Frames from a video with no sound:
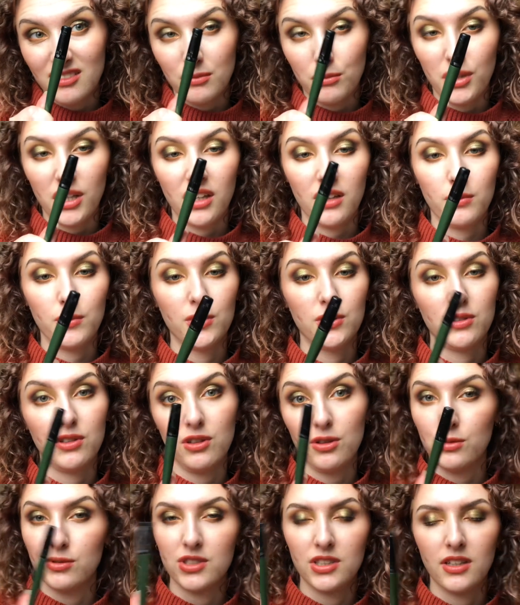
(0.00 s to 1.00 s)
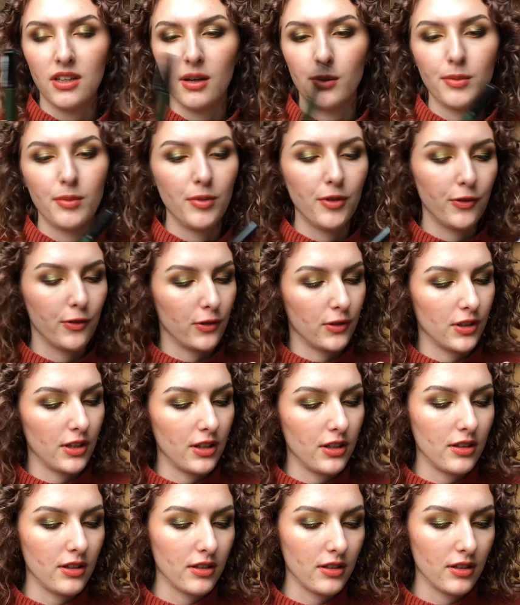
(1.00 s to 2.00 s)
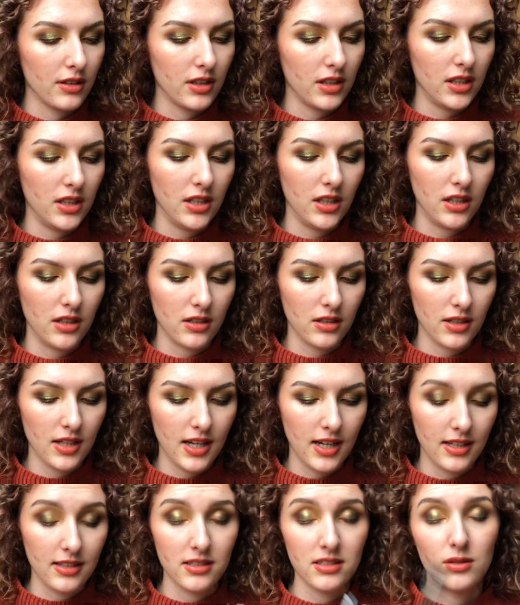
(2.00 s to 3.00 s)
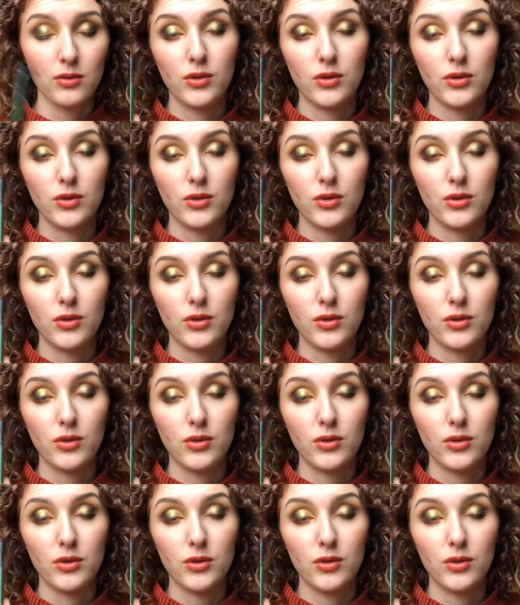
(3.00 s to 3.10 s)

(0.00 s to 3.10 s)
be able to use it up before the year ends,